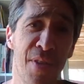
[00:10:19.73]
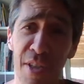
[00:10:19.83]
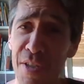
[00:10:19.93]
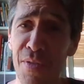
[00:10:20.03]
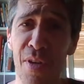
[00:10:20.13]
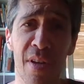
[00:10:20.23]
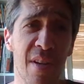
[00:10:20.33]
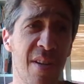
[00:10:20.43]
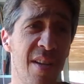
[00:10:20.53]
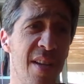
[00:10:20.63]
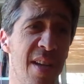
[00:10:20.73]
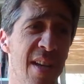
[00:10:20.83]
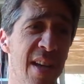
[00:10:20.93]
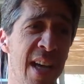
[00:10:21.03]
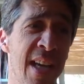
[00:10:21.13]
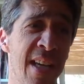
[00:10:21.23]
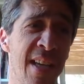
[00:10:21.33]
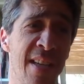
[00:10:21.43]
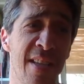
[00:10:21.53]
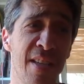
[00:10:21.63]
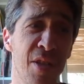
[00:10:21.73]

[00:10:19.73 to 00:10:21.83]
First of all, I